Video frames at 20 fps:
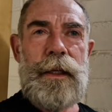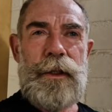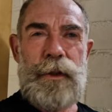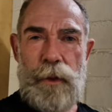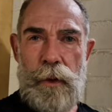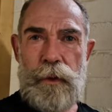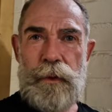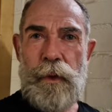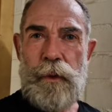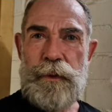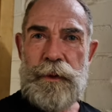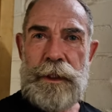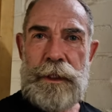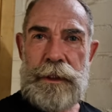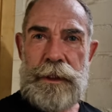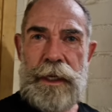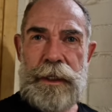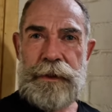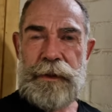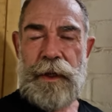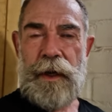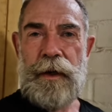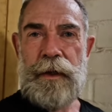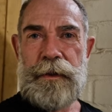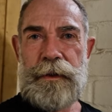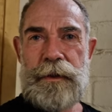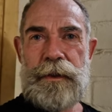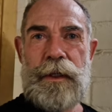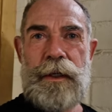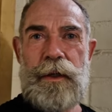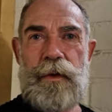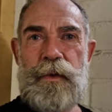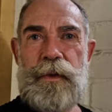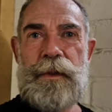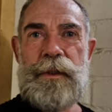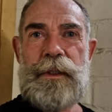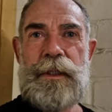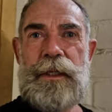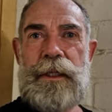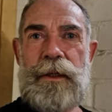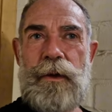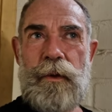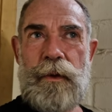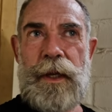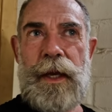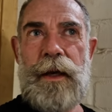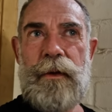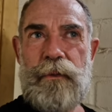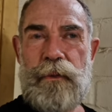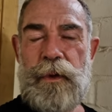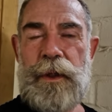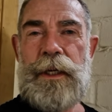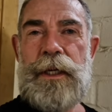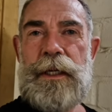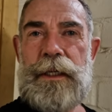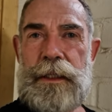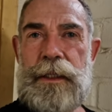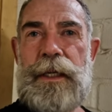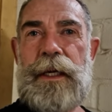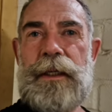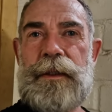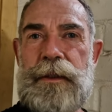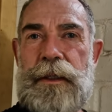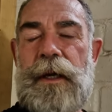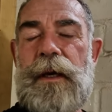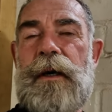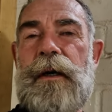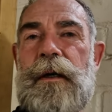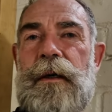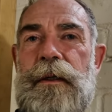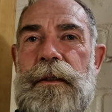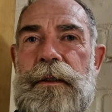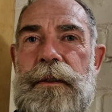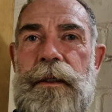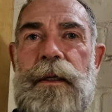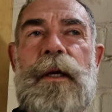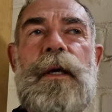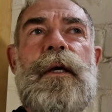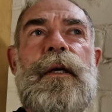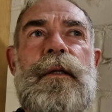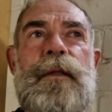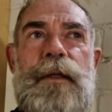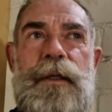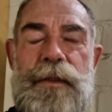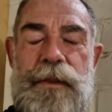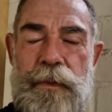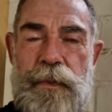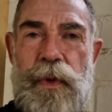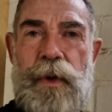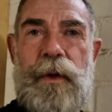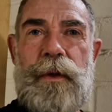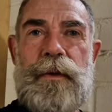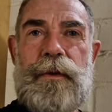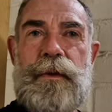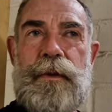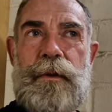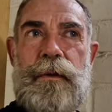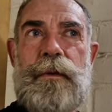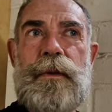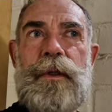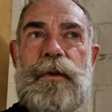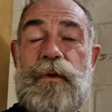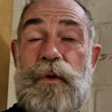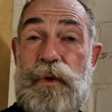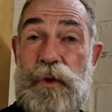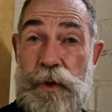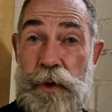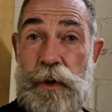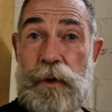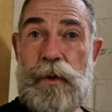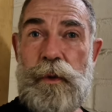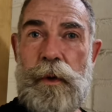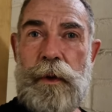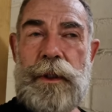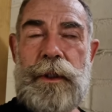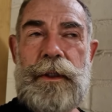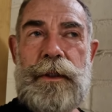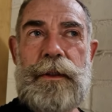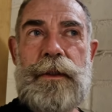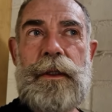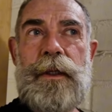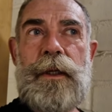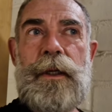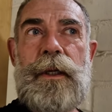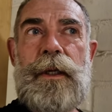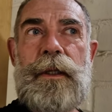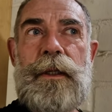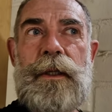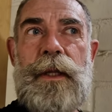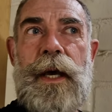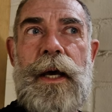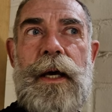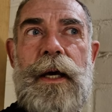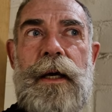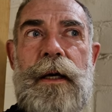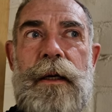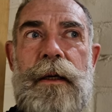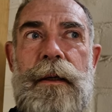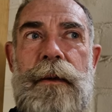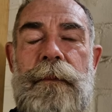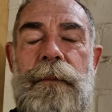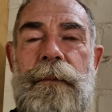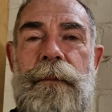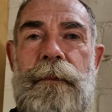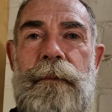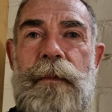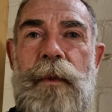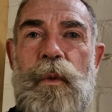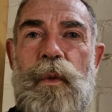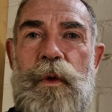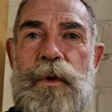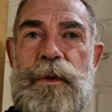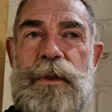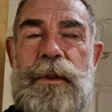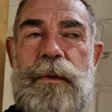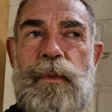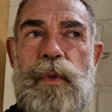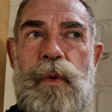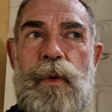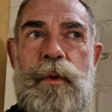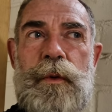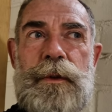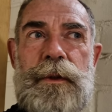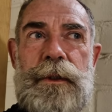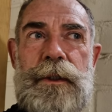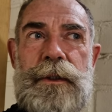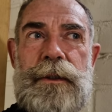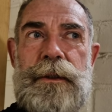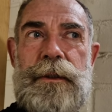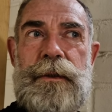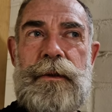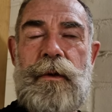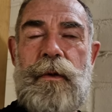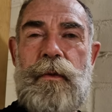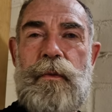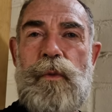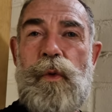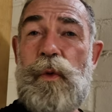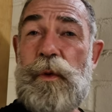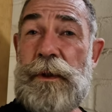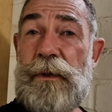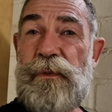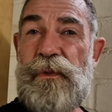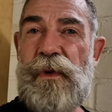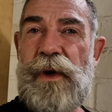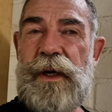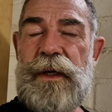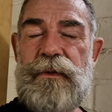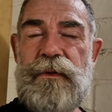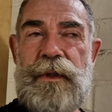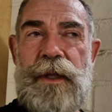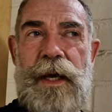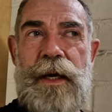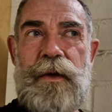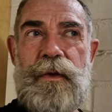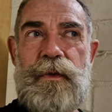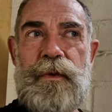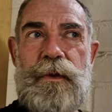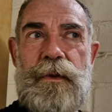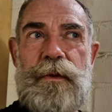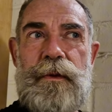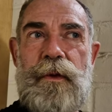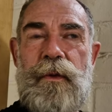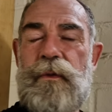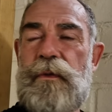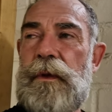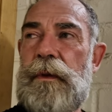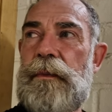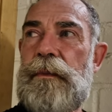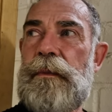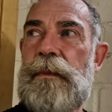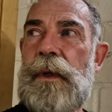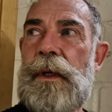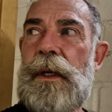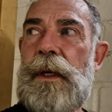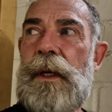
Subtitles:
you know, those index cards that you see, on every index card, there's a person, there's a Jew on it, that was deported, so more than 5,000 of them.